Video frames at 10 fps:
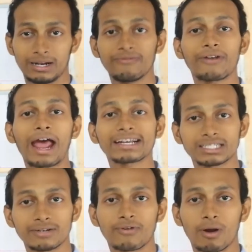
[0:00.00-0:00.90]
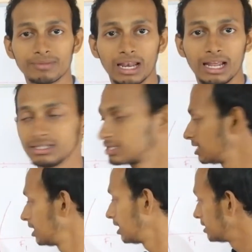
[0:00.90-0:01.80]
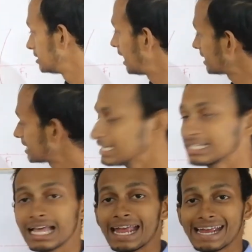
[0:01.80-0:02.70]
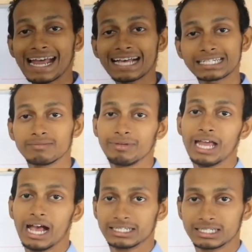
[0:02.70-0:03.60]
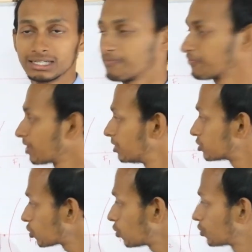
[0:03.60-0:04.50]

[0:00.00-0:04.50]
refraction from the lens, that is A dash B dash. So